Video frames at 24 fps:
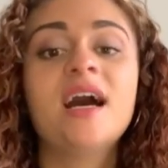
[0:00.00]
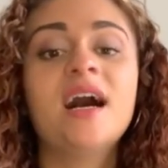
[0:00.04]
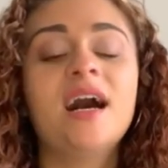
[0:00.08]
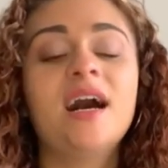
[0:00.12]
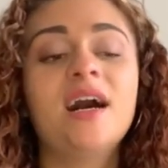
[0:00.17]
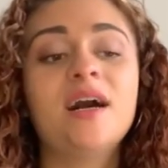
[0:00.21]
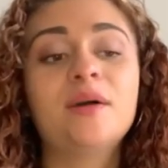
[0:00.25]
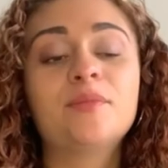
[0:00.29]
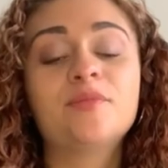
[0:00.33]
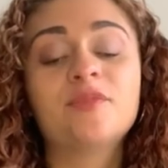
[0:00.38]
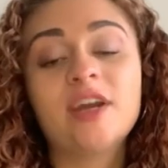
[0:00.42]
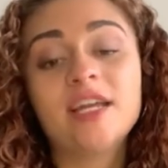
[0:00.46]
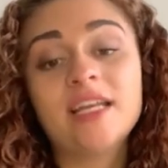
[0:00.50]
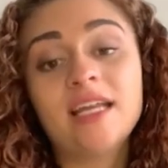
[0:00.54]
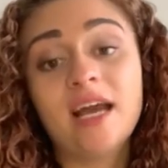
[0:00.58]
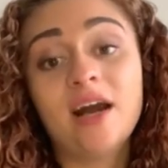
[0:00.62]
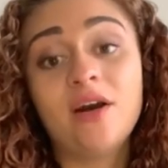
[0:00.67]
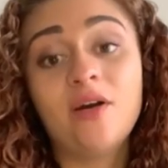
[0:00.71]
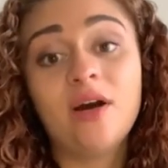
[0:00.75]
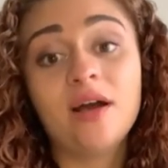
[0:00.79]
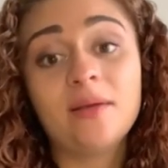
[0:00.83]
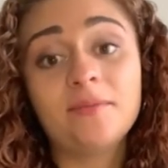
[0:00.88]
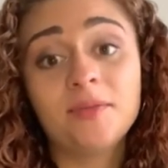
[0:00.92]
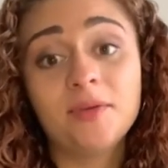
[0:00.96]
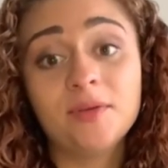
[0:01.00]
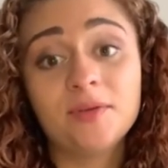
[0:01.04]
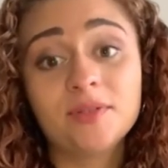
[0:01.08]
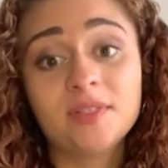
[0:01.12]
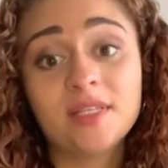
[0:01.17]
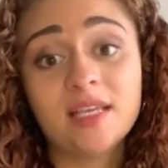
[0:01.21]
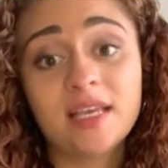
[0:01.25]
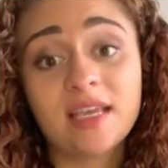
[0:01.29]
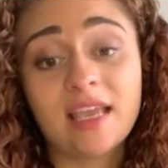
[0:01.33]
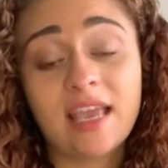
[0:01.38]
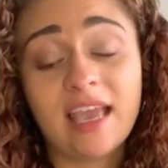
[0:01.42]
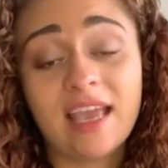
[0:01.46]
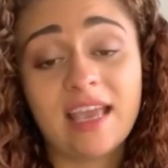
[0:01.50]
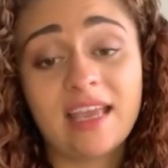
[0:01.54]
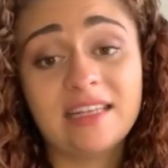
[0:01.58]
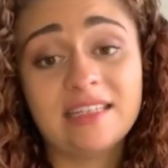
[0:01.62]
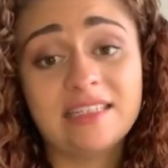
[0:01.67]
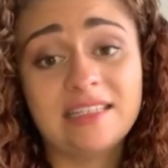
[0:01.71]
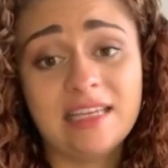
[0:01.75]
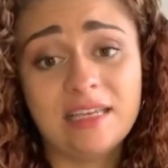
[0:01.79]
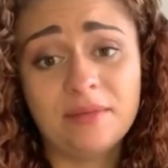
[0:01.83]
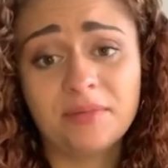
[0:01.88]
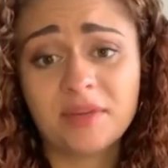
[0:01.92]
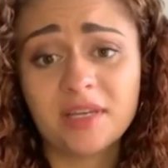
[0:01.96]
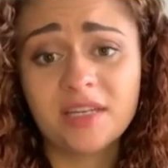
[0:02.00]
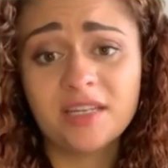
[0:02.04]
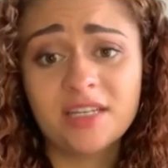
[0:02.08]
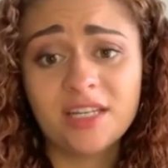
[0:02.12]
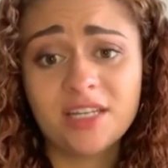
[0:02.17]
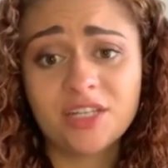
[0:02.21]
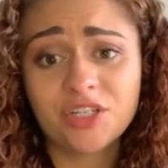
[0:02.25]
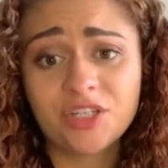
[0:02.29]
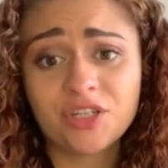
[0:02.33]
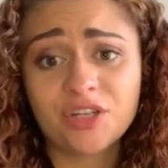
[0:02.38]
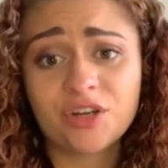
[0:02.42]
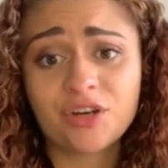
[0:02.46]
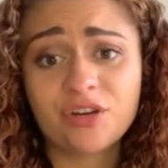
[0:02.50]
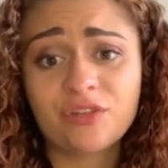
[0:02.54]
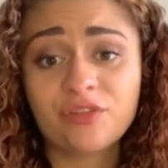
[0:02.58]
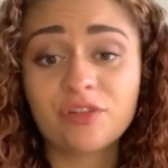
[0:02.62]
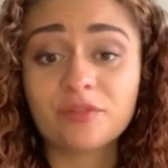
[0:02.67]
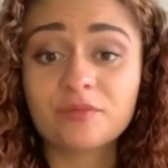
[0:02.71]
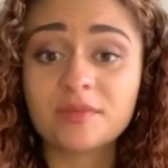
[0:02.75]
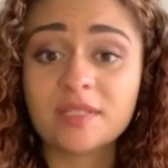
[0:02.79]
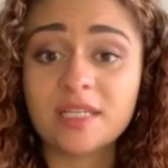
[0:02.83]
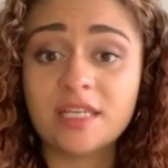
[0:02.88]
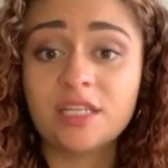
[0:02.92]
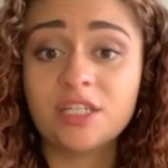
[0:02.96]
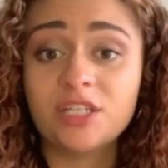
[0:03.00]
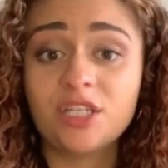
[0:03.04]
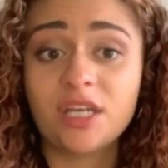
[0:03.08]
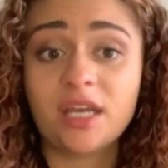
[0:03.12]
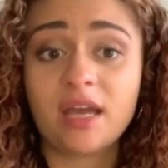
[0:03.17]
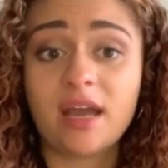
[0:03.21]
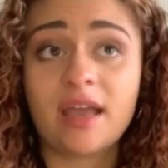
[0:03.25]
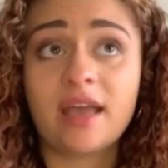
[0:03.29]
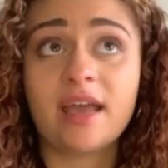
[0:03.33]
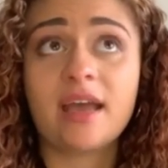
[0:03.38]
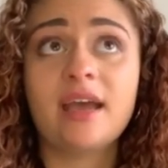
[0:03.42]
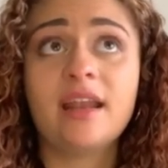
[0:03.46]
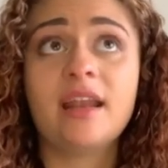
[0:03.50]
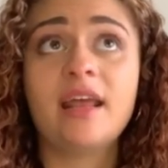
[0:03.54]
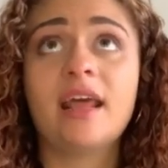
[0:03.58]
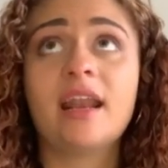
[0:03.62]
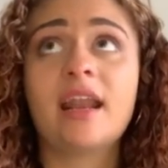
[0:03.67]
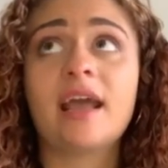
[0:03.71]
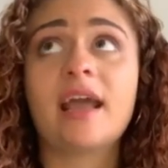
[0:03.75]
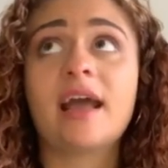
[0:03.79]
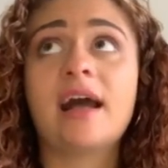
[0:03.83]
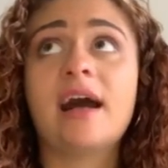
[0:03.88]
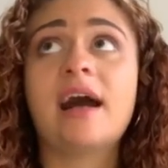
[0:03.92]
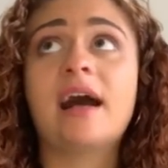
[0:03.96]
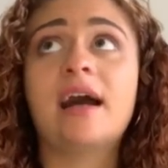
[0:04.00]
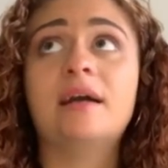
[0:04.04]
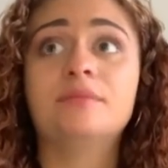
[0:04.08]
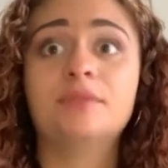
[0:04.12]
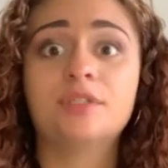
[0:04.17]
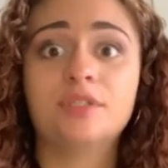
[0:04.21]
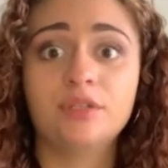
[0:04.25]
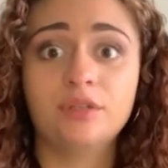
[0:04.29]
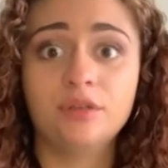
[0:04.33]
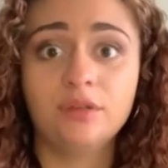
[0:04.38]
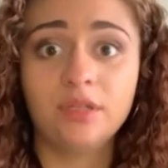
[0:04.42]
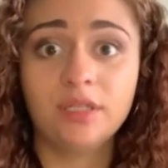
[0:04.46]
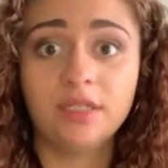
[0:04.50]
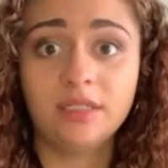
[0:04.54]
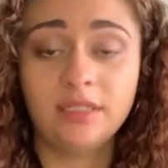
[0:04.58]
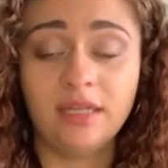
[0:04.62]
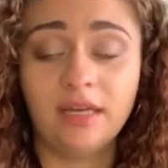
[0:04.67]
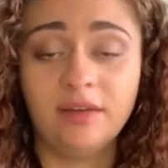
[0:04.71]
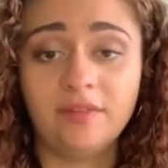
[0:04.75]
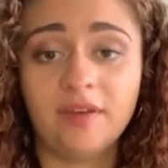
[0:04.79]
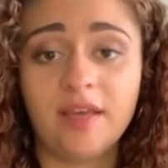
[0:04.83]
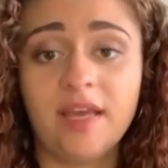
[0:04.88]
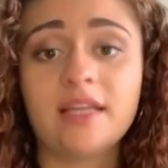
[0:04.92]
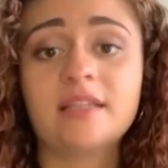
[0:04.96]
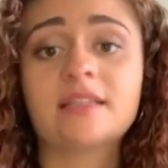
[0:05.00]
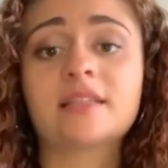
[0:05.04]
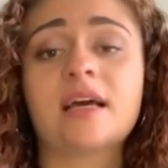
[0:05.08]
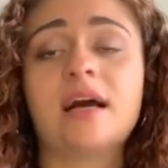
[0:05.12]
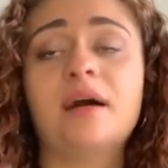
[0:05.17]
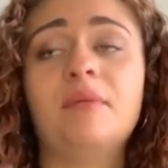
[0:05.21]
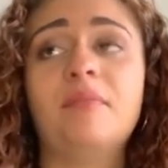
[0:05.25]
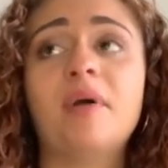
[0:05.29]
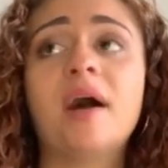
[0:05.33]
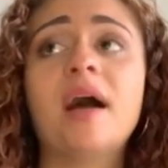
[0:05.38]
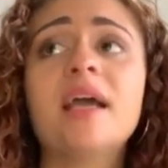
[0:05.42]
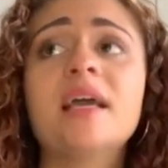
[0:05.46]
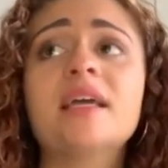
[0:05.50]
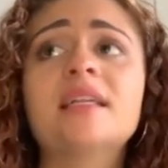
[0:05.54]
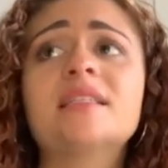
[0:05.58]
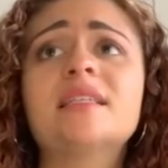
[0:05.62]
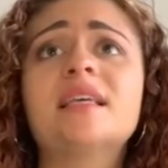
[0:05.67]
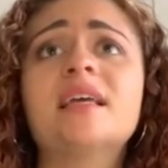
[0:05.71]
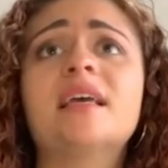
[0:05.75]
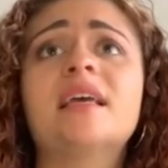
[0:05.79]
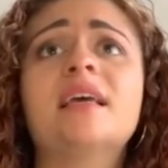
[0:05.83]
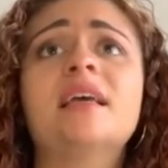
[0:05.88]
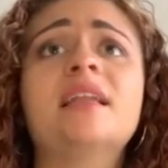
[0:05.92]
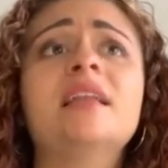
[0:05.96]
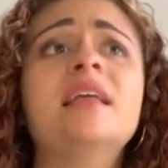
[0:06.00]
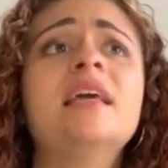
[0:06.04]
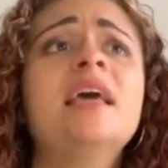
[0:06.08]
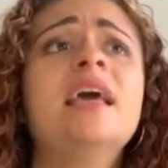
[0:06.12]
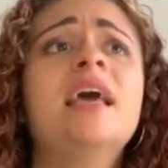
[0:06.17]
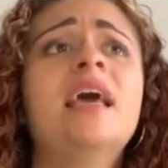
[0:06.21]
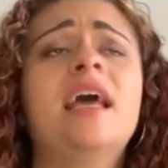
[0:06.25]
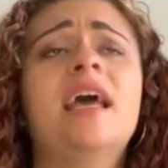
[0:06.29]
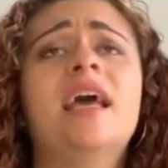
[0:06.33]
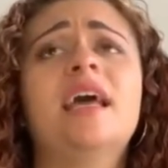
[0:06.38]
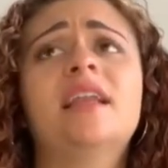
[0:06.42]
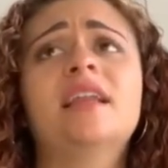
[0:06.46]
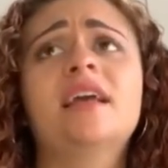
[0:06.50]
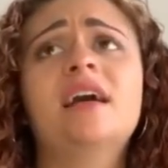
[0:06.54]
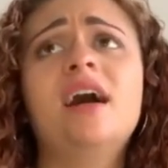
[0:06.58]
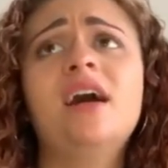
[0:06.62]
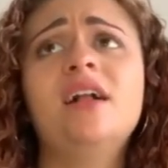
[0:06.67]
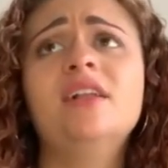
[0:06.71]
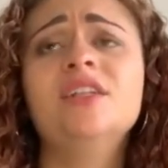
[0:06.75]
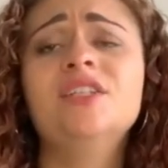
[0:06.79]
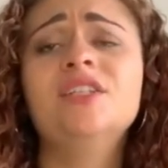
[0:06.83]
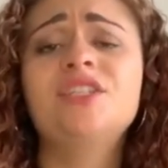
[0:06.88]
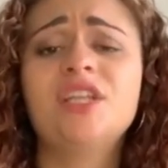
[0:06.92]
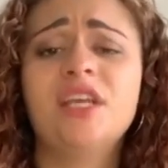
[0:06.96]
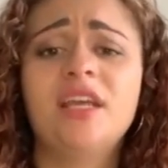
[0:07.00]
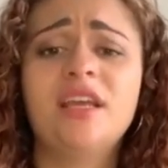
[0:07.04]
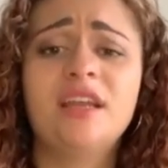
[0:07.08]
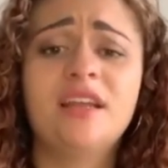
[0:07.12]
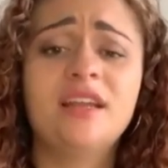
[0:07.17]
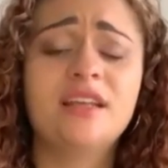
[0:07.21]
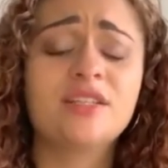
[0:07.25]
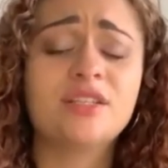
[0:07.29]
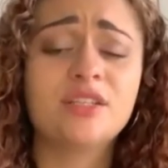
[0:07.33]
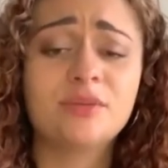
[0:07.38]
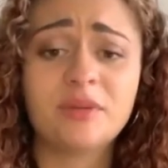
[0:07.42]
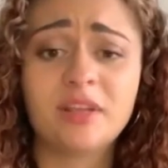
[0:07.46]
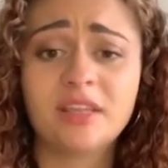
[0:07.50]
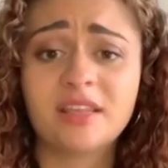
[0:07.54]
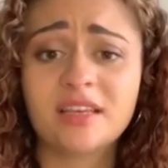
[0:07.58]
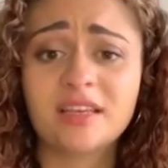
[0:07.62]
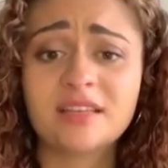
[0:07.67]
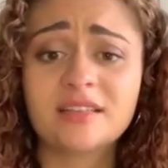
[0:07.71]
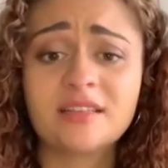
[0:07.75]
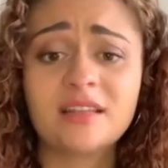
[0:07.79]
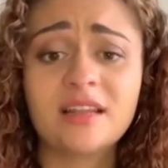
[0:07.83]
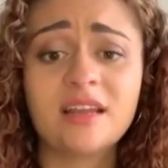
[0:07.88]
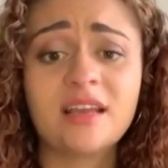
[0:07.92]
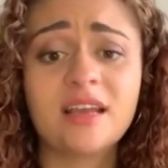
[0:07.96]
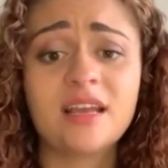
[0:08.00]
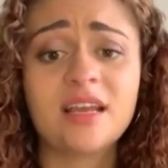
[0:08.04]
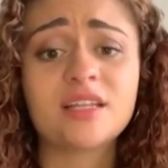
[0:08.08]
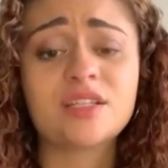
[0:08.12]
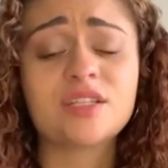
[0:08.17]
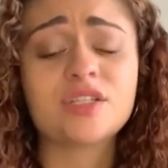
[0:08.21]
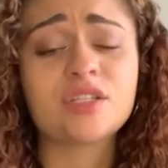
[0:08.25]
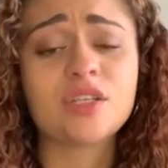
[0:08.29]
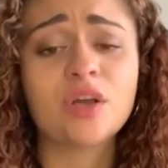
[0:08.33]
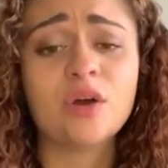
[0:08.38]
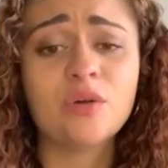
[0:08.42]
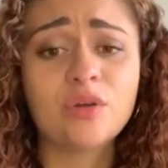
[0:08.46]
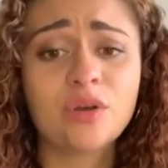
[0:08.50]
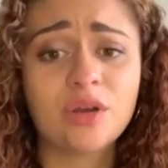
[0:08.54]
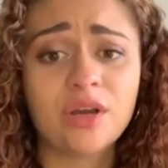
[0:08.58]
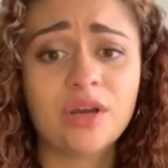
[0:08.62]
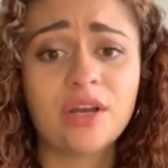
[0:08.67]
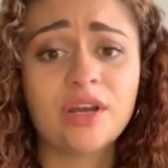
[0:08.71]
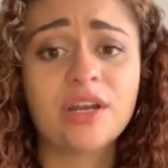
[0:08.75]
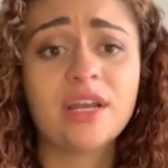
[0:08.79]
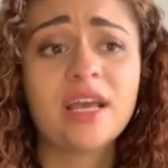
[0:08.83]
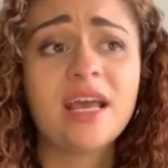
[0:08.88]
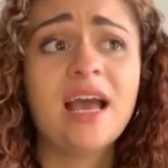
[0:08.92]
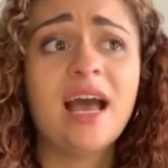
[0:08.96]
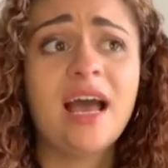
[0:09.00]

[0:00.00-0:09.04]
Right now I'm using a deep conditioner from TGIN and I absolutely love it. It's got biotin and collagen and so many things in it. It's so good.